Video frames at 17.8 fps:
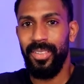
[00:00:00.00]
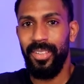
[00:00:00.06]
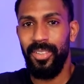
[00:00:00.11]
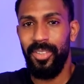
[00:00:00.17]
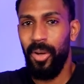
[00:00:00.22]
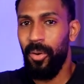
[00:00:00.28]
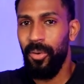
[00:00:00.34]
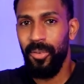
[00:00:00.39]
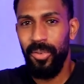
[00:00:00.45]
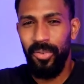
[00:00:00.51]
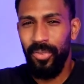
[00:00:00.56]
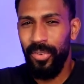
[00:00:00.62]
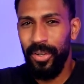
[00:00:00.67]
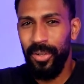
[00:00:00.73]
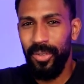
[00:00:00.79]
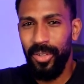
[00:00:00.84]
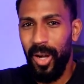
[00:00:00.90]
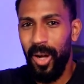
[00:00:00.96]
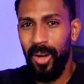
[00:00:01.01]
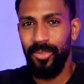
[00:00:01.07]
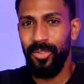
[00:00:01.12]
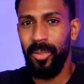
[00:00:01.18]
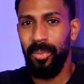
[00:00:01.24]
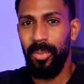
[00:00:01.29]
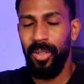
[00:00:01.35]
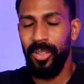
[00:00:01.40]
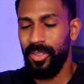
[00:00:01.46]
don't feel
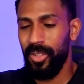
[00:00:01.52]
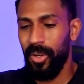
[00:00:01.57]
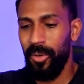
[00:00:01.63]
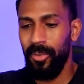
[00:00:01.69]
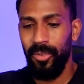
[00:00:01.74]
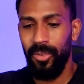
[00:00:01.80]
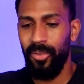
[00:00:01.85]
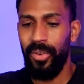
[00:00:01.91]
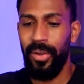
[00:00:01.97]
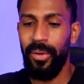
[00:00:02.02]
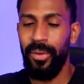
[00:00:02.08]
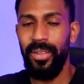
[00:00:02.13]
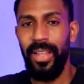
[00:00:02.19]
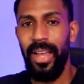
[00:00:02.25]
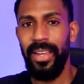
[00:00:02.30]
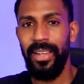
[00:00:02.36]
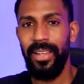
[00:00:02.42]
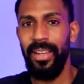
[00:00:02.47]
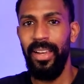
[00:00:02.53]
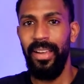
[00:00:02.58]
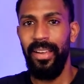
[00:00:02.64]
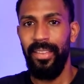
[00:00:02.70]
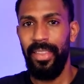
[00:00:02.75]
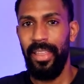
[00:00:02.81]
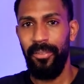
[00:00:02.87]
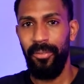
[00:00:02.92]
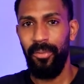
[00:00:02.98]
comfortable, don't feel like
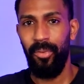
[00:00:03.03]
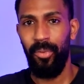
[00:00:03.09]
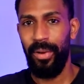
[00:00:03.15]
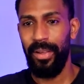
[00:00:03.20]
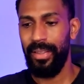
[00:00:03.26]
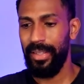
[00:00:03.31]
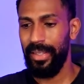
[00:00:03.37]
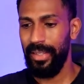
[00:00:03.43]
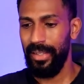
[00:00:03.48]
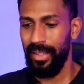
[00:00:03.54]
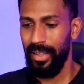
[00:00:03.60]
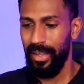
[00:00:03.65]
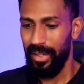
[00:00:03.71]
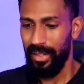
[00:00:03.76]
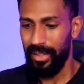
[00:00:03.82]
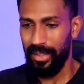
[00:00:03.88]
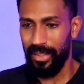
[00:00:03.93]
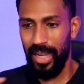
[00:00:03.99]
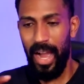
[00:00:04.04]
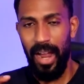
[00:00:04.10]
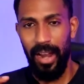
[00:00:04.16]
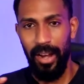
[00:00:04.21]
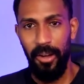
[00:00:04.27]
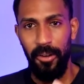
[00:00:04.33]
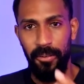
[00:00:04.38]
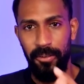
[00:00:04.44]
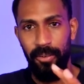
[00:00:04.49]
they've really got a
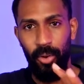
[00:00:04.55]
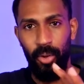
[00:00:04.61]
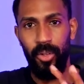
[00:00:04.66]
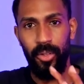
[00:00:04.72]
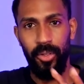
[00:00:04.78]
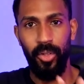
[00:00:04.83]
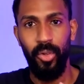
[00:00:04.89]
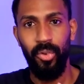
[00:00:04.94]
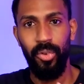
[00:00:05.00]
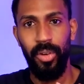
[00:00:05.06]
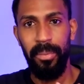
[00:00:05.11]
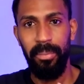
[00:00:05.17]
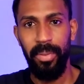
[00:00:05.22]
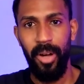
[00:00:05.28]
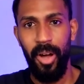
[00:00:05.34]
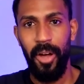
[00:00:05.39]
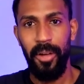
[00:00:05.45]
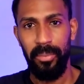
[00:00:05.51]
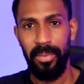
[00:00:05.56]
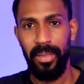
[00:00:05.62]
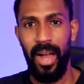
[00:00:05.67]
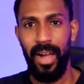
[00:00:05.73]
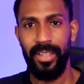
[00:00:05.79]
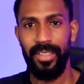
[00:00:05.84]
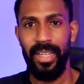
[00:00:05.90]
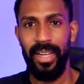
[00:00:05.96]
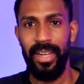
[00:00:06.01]
full grip on
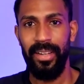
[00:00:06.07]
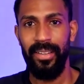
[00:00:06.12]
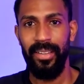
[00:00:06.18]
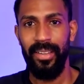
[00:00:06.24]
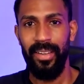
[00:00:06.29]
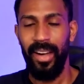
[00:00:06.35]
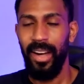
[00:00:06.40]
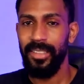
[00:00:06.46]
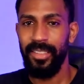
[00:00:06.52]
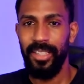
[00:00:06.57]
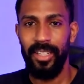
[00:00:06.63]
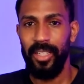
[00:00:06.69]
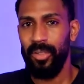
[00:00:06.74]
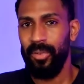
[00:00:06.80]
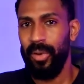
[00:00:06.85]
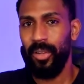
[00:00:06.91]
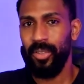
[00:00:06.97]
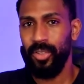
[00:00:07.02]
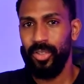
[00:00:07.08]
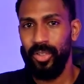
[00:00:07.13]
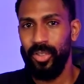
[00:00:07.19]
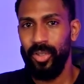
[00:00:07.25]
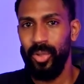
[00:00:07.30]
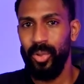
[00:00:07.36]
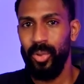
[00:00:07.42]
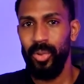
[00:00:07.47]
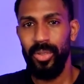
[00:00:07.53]
blockchain until around
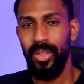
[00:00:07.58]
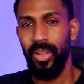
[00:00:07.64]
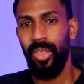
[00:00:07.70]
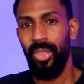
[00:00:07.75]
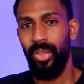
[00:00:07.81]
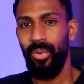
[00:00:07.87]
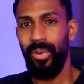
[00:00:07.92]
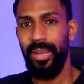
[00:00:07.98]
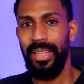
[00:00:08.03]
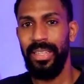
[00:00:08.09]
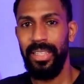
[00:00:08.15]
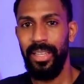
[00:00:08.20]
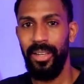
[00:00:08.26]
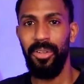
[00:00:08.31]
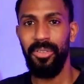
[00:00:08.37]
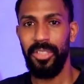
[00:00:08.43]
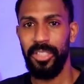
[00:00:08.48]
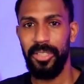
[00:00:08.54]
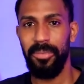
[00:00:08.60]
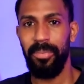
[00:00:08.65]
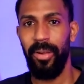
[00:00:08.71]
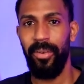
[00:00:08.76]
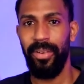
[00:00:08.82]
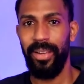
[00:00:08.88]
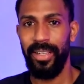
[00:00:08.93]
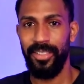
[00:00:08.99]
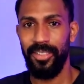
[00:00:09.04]
2 to 3 years
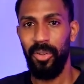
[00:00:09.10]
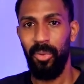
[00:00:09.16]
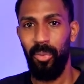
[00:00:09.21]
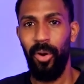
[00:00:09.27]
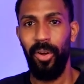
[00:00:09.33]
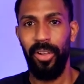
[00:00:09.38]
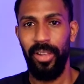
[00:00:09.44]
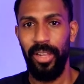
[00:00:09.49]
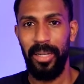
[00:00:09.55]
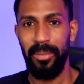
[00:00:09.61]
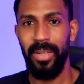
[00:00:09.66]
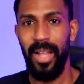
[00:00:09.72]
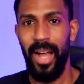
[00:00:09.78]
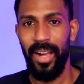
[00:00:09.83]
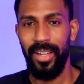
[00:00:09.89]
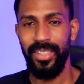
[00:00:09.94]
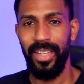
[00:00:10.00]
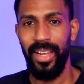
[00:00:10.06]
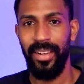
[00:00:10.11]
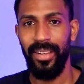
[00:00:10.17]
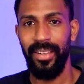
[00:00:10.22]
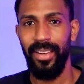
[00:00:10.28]
experience working in blockchain.